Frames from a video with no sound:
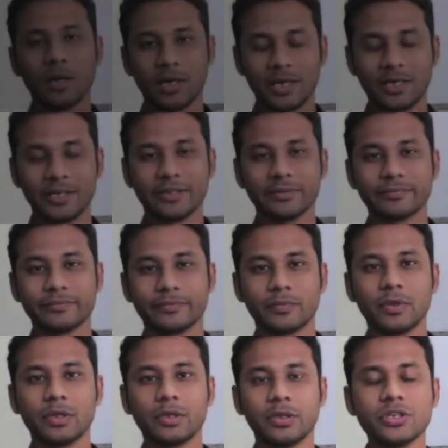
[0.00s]
Hi,
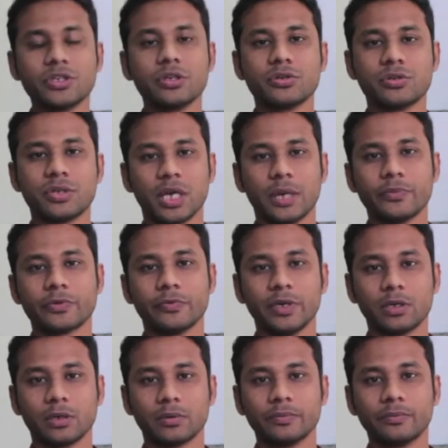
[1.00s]
this is James
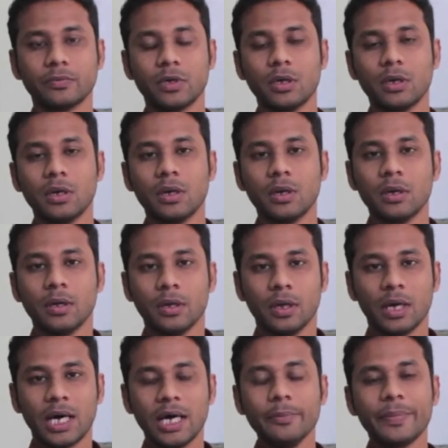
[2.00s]
Vikram.
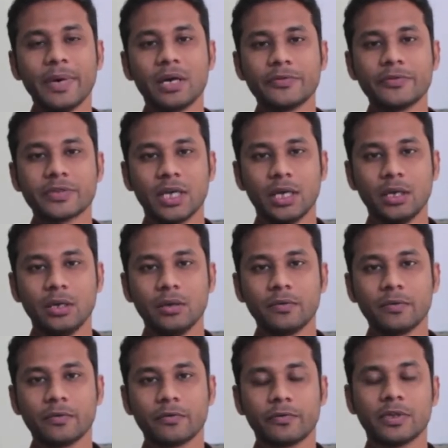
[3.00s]
I'm part of
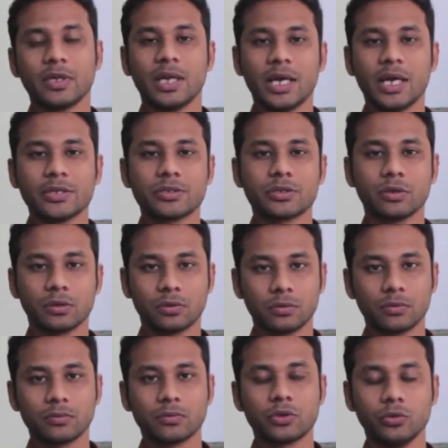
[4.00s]
Scalene for the last
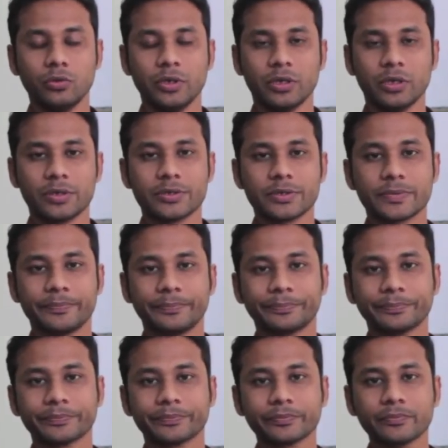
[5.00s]
2 years.
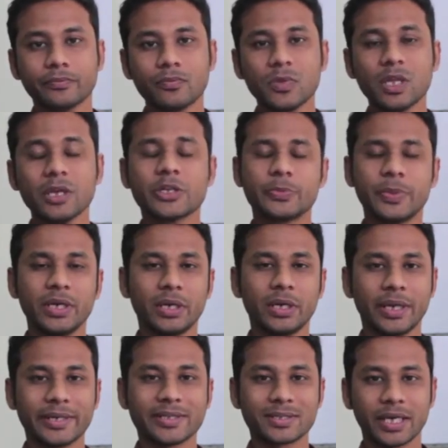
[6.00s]
It's been
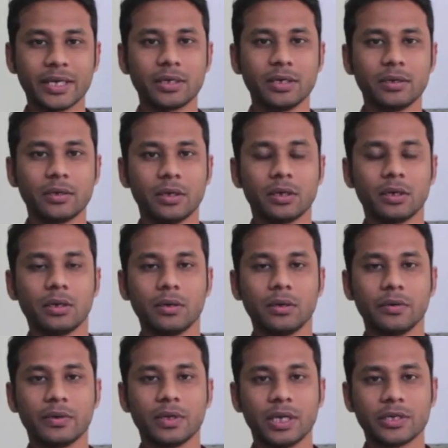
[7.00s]
an exciting career
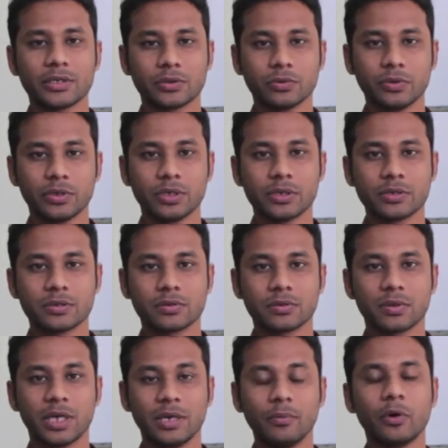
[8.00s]
in the last 2 years
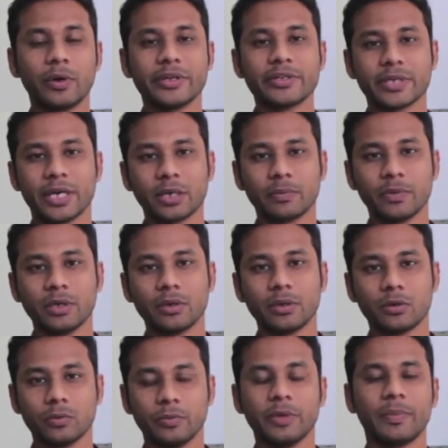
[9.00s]
and more
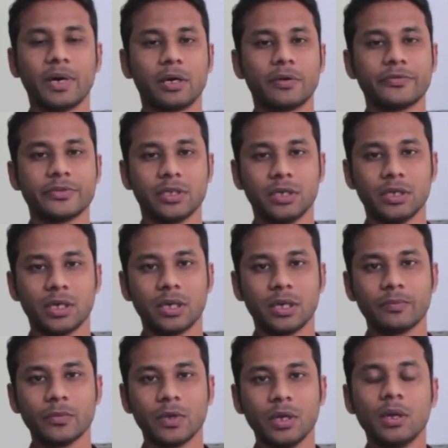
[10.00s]
excitement to be part of CDI.